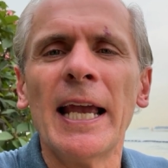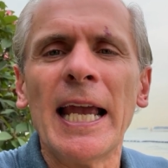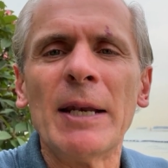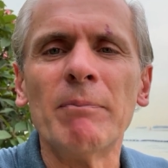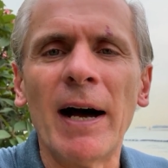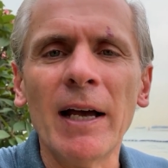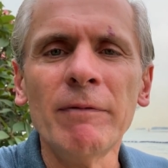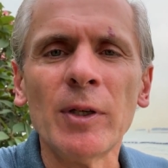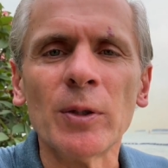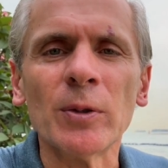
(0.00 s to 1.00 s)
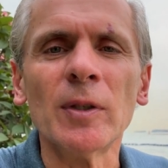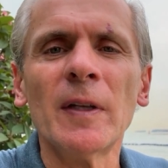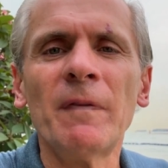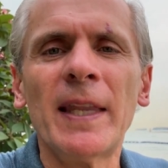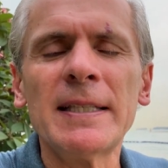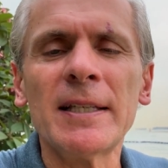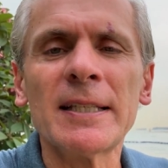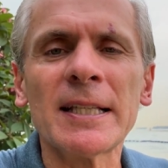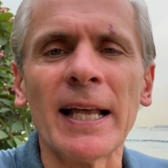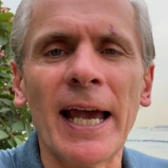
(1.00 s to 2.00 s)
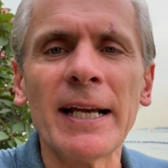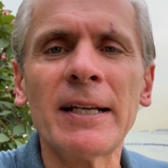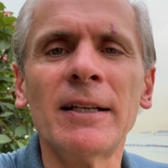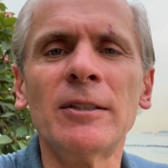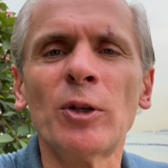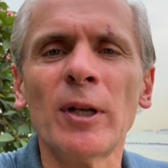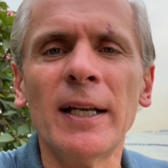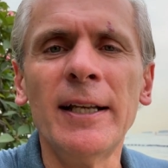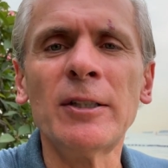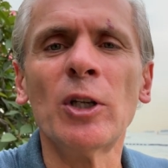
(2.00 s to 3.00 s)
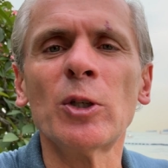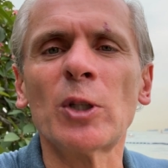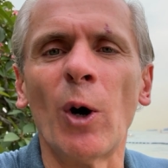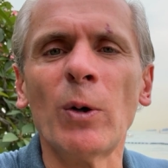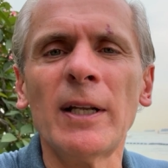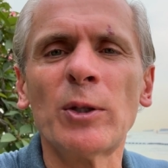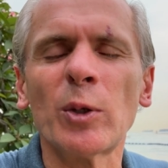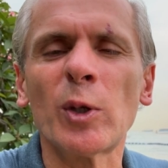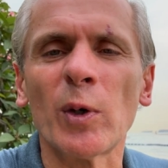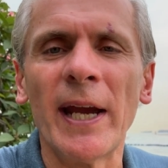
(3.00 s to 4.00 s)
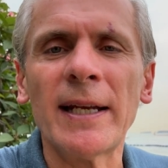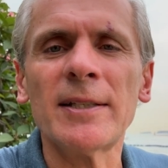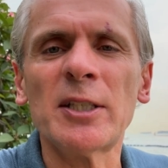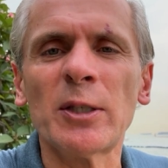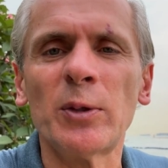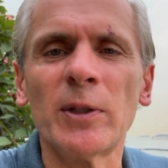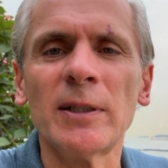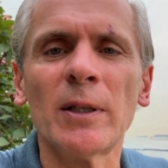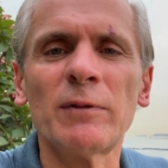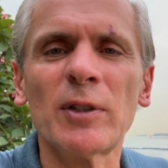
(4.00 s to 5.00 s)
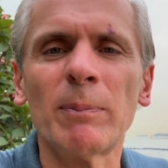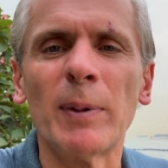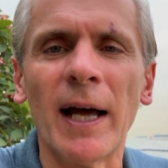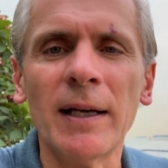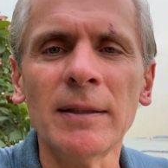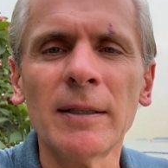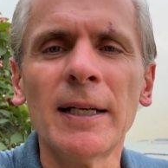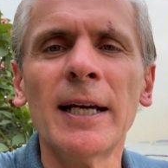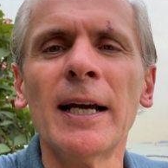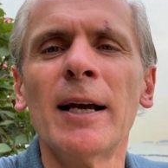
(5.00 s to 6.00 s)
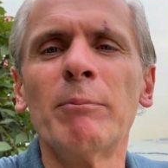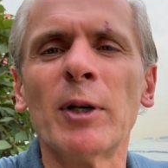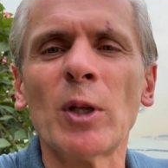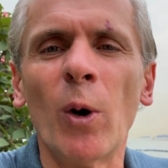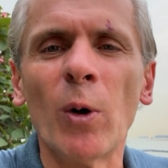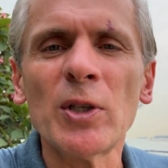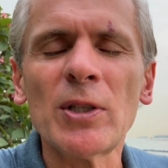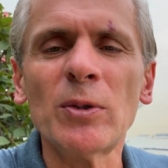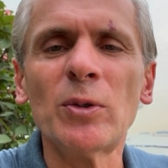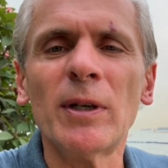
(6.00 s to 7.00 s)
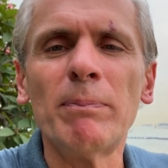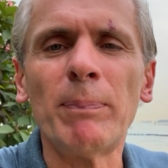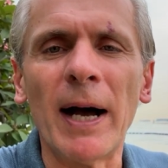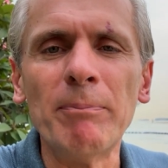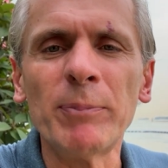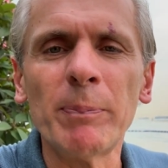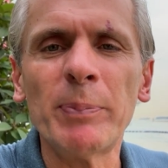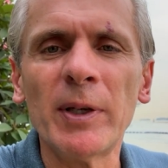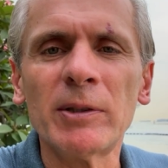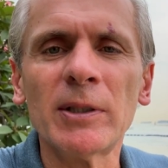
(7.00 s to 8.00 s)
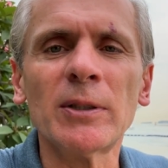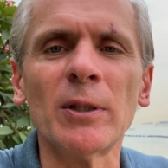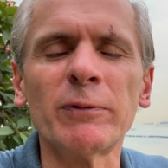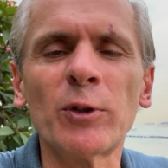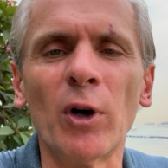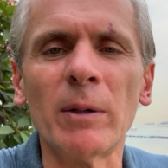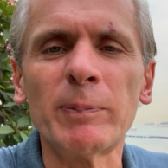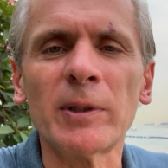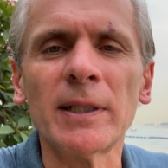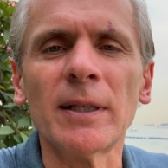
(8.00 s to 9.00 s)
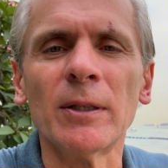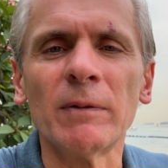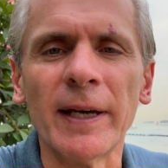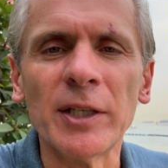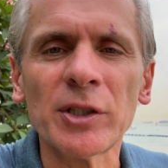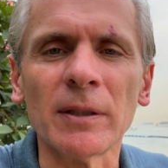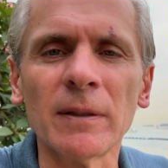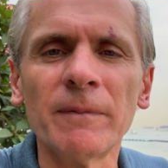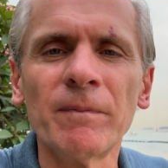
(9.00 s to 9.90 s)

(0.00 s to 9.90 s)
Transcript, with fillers: In my view, this is likely to lead not only to greater security of supply, but also to a bumper period of corporate innovation.